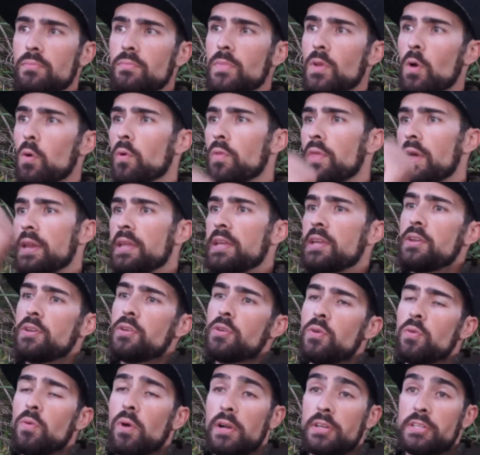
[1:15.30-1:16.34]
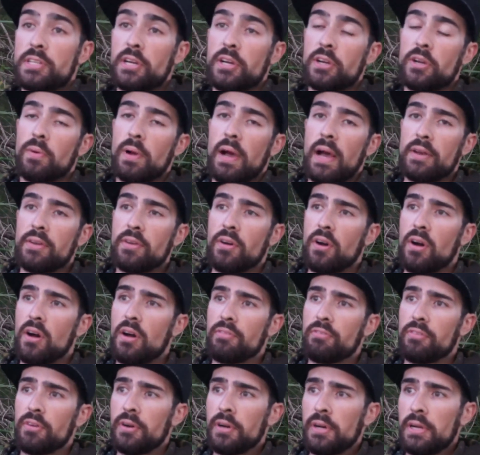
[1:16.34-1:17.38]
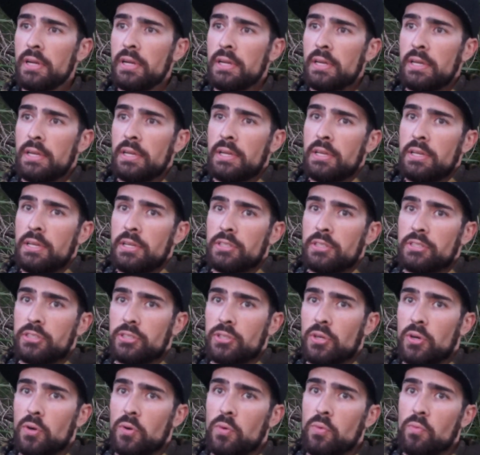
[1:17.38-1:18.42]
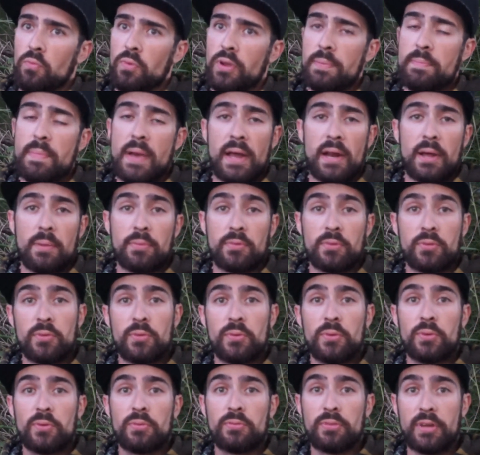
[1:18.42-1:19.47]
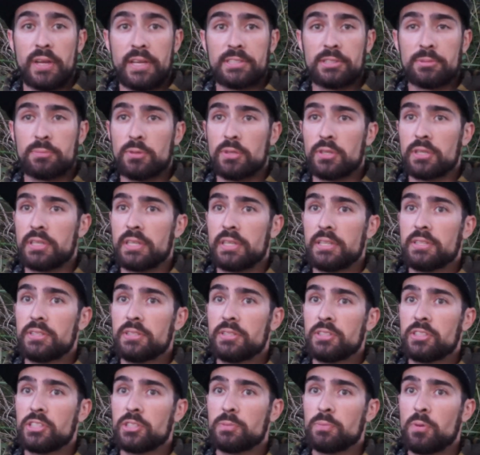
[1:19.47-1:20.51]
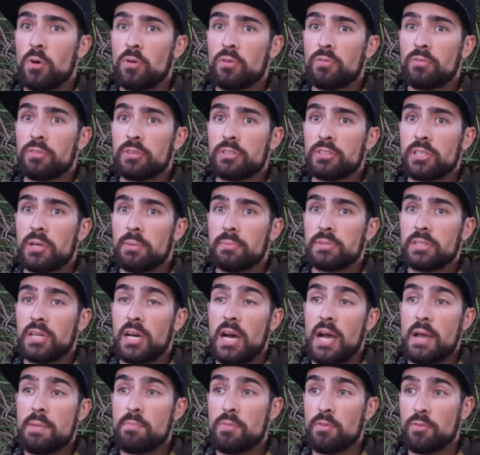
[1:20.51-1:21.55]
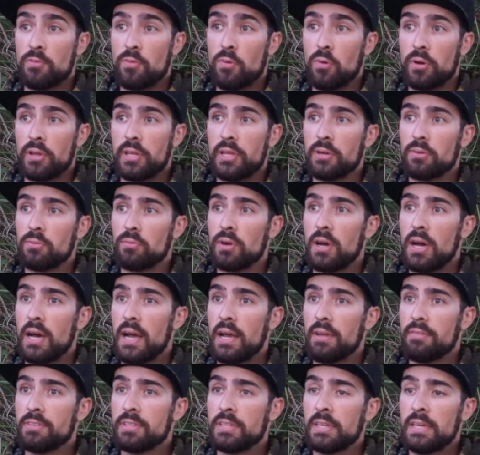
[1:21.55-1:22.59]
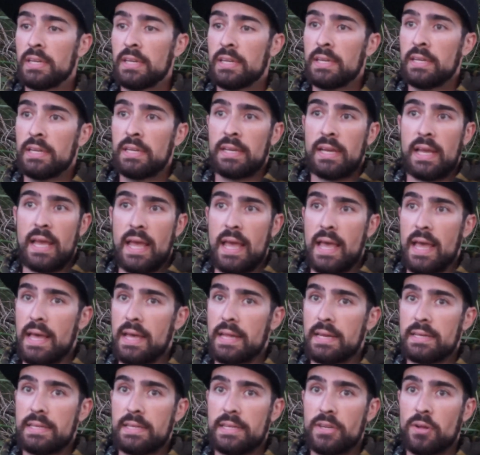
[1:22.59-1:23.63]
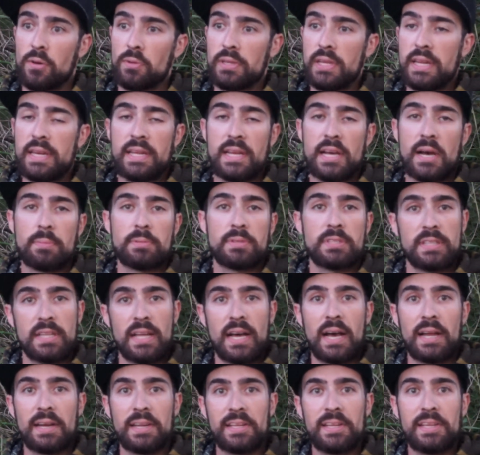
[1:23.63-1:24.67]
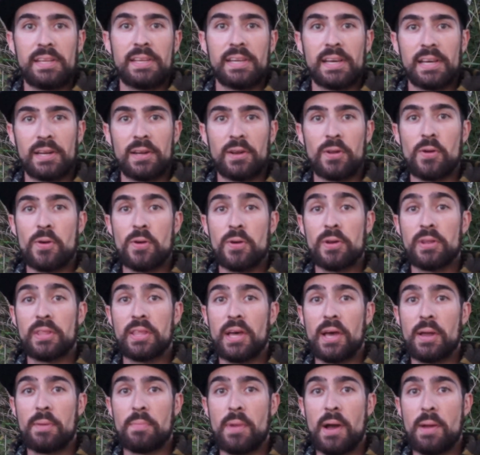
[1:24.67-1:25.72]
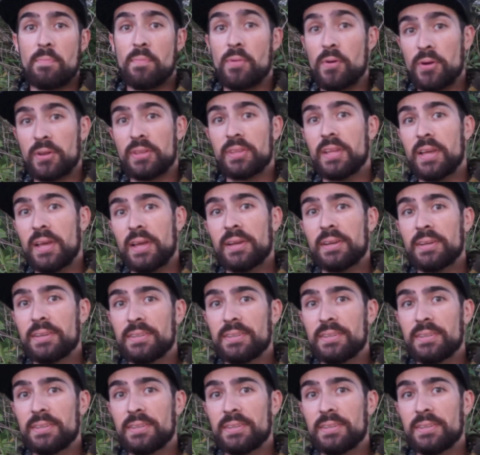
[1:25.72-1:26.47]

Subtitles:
or that he knew Ontario had to offer. So we met up through Facebook and spoke for some time before he arrived, and leading up to that he had learned that my birthday